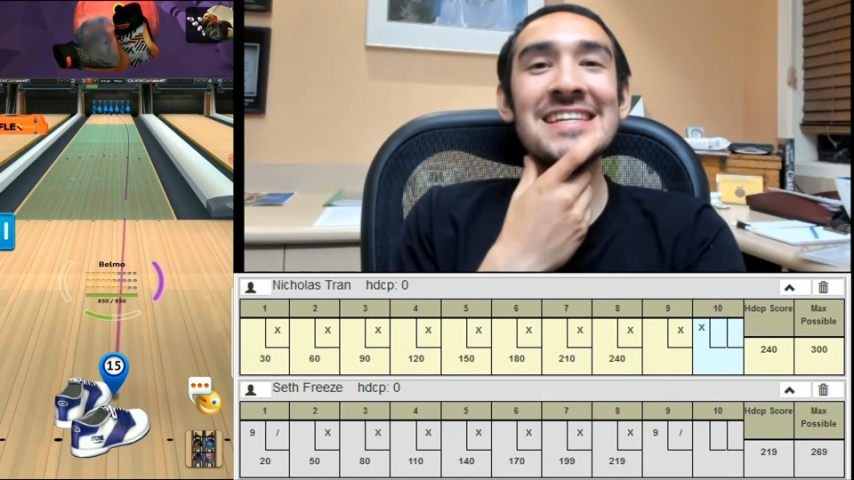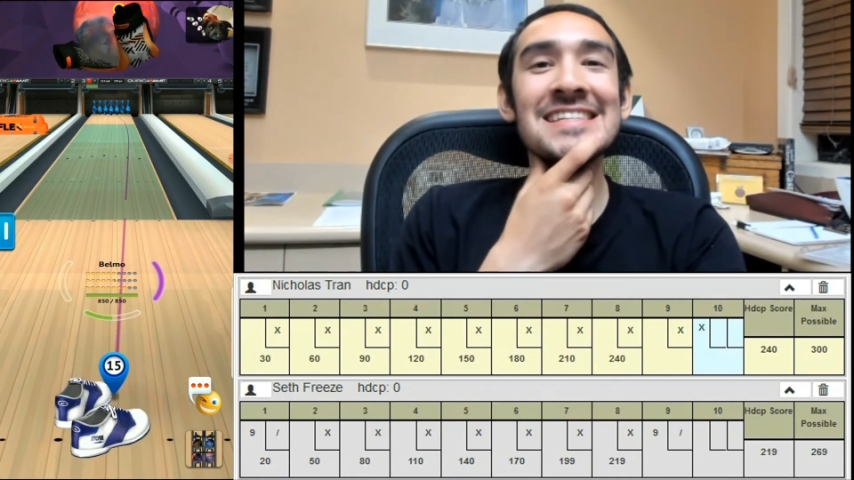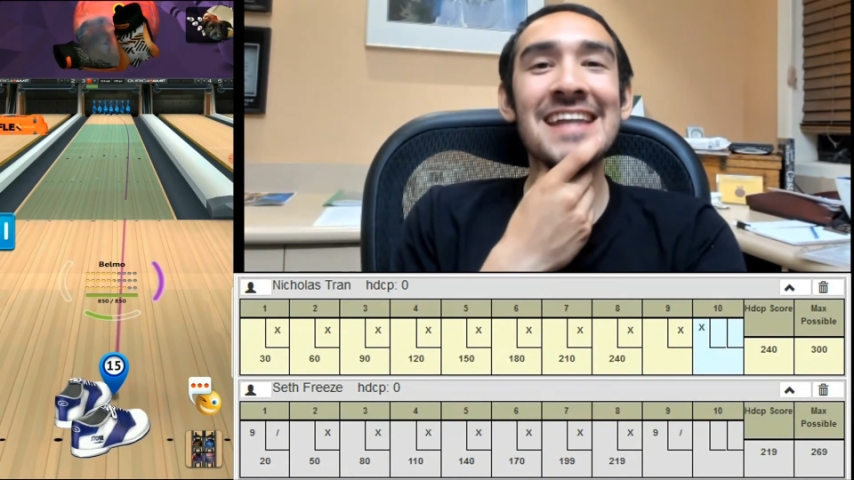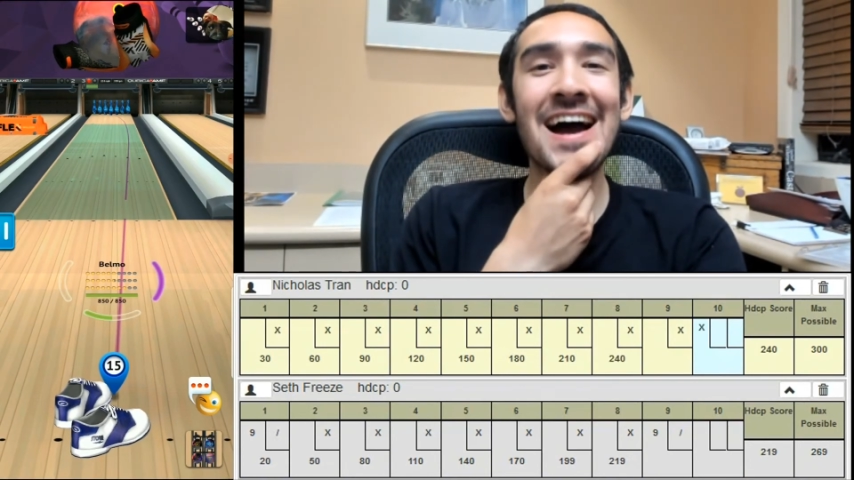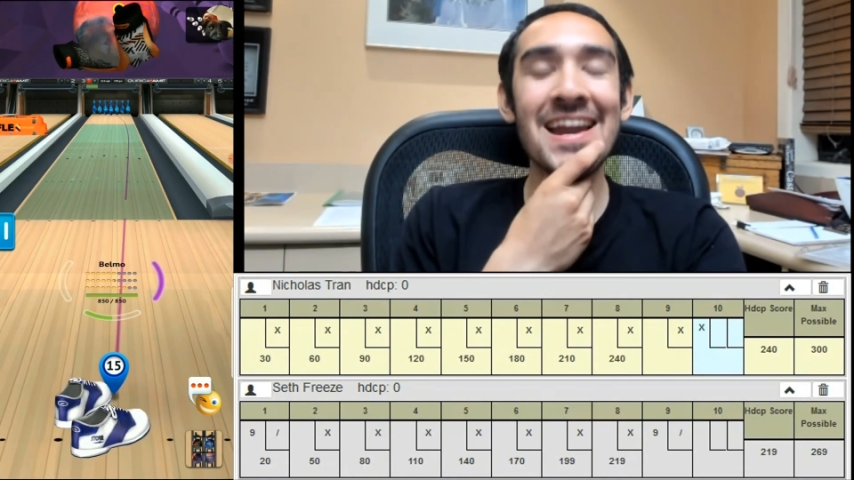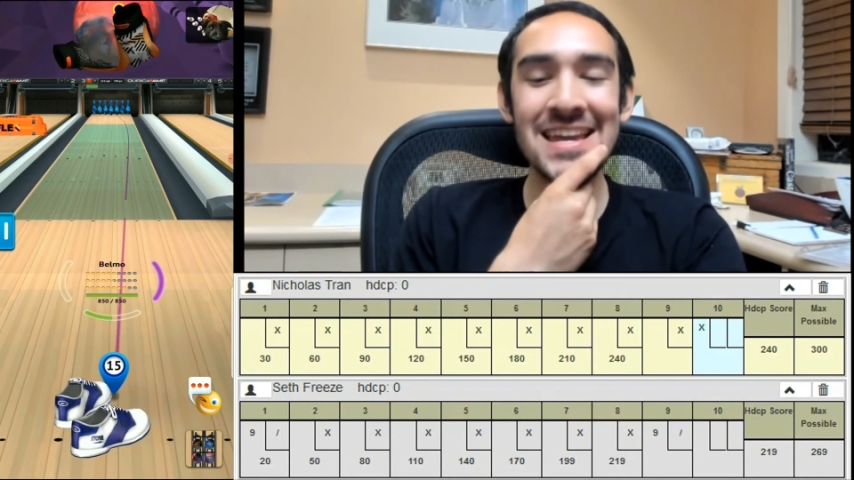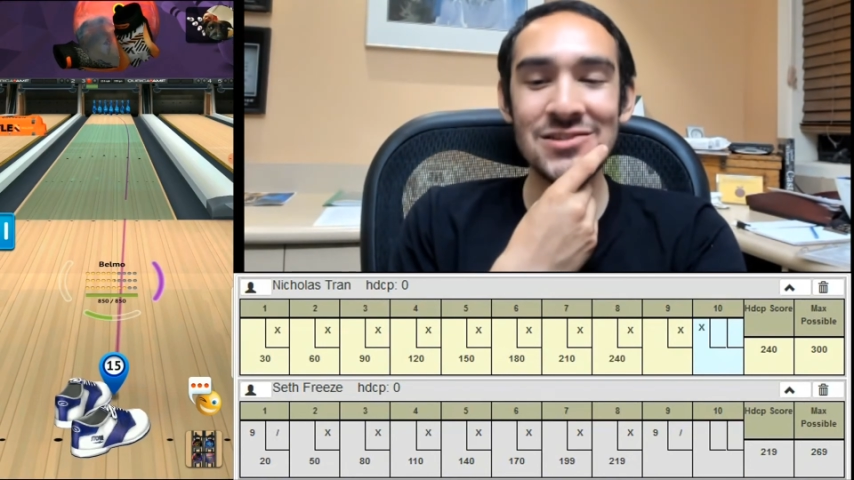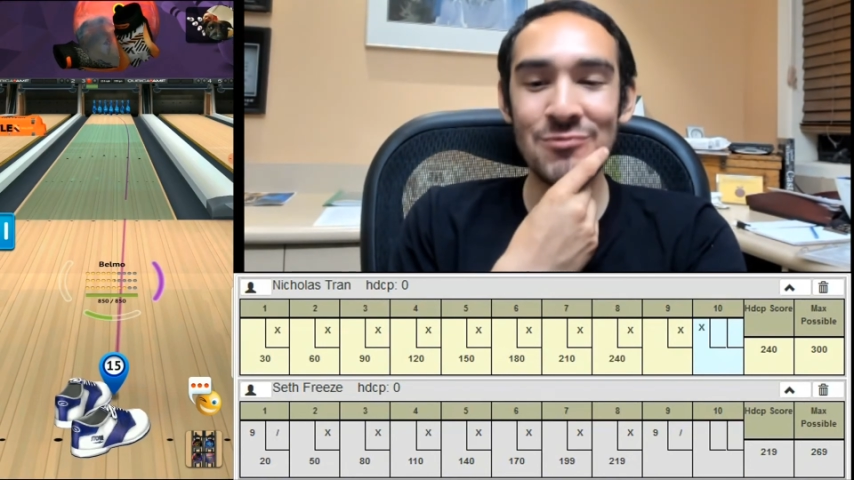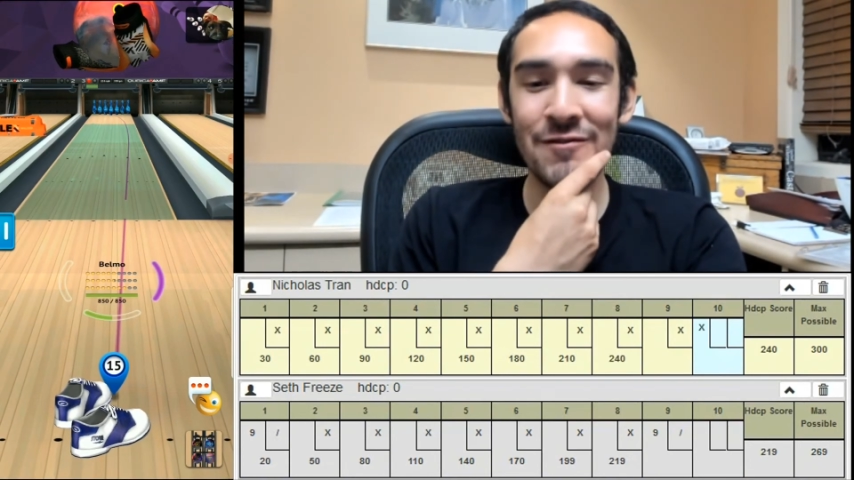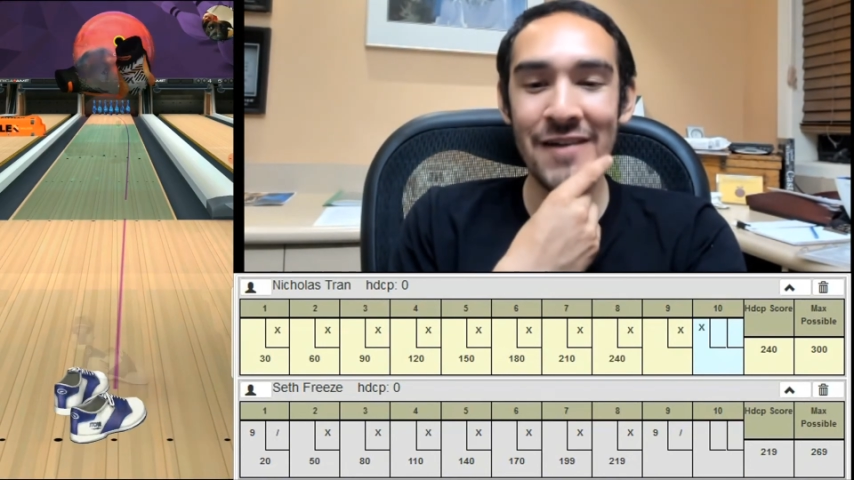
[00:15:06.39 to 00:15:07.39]
He's got
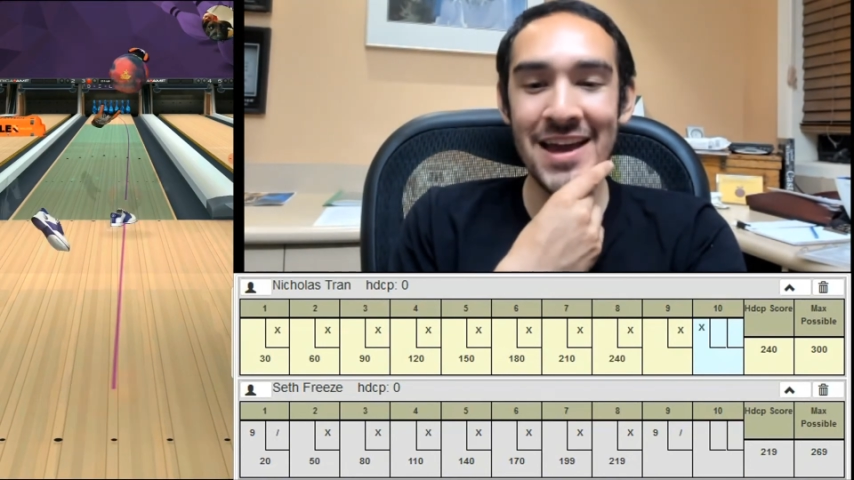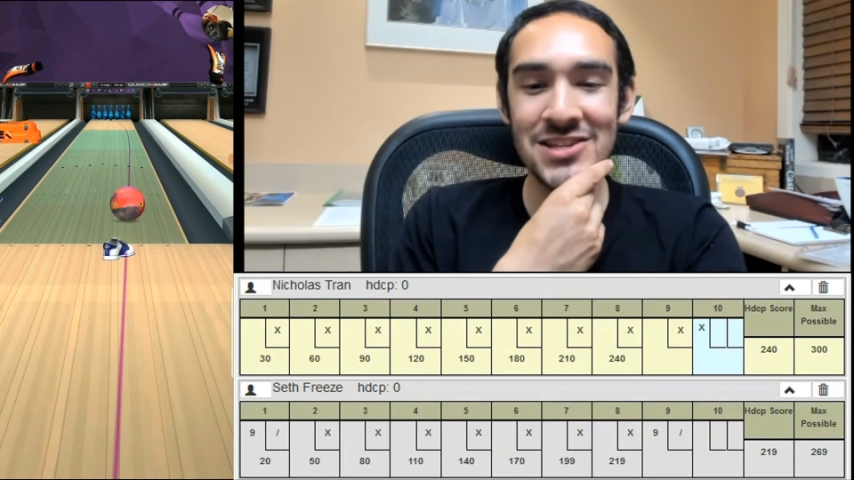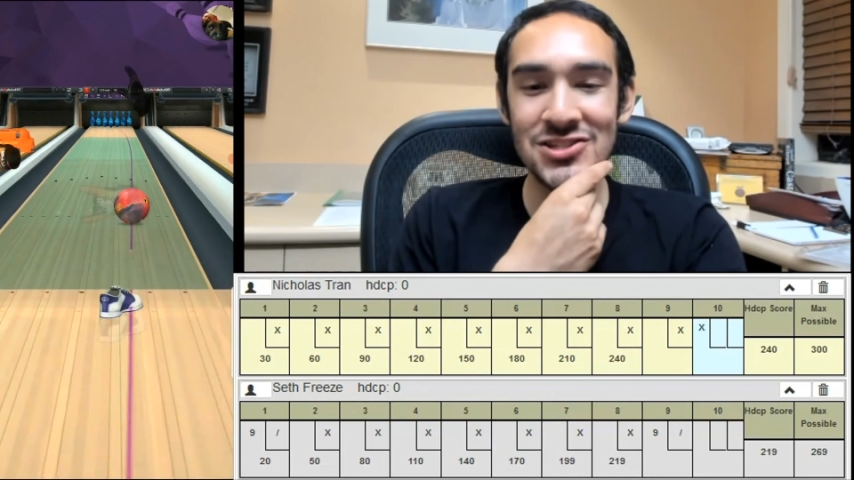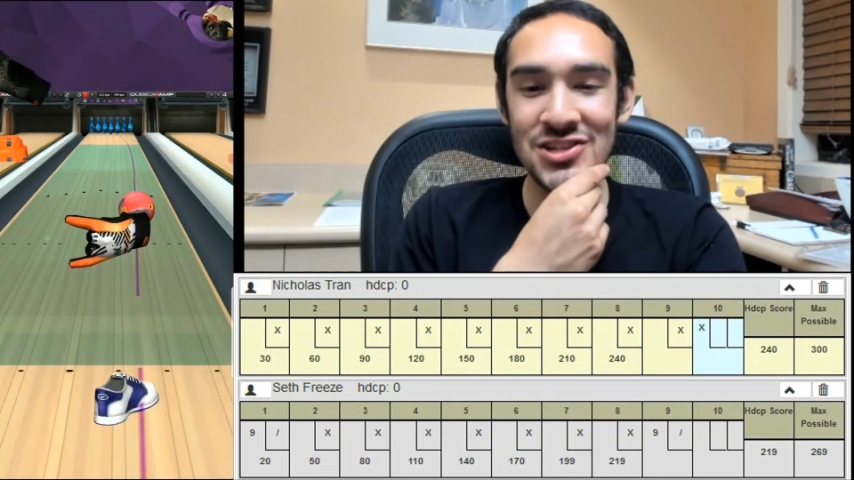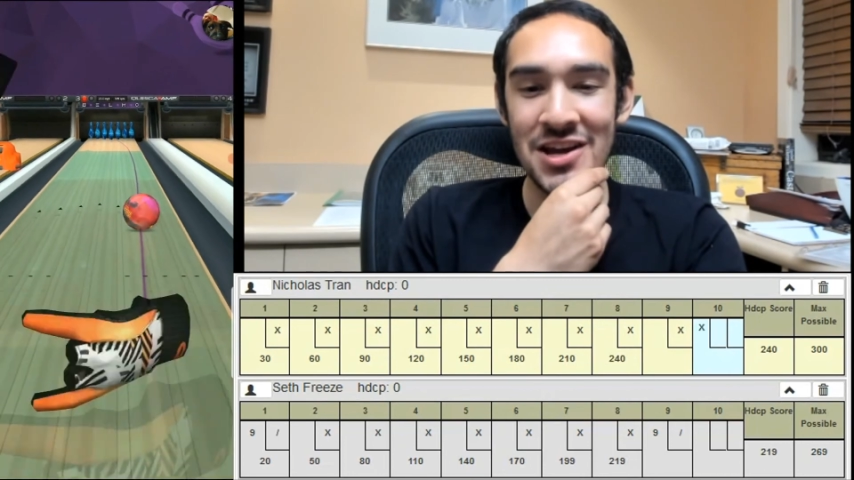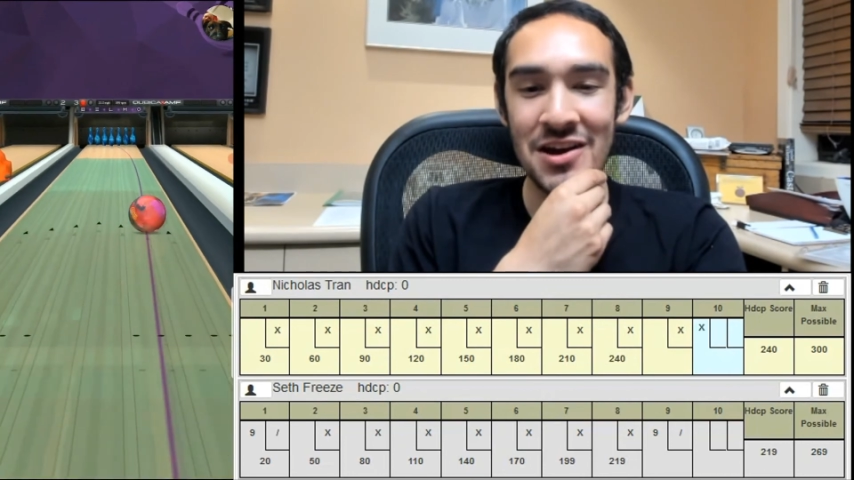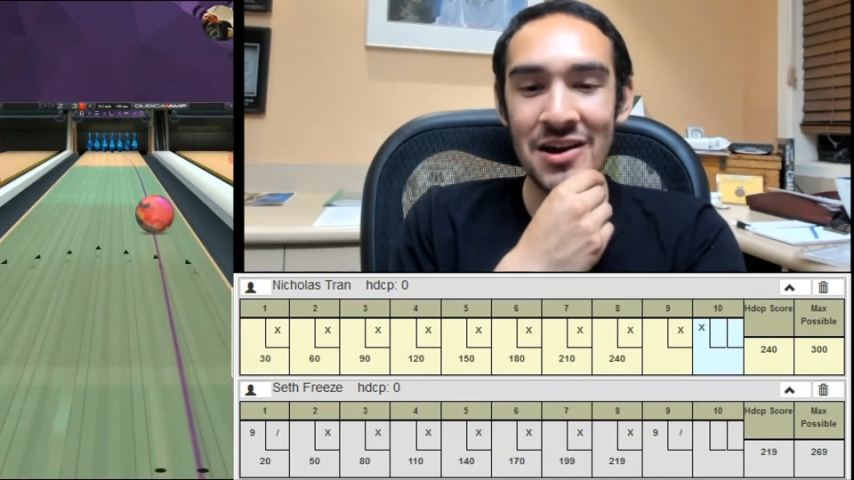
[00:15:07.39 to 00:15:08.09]
his revenge.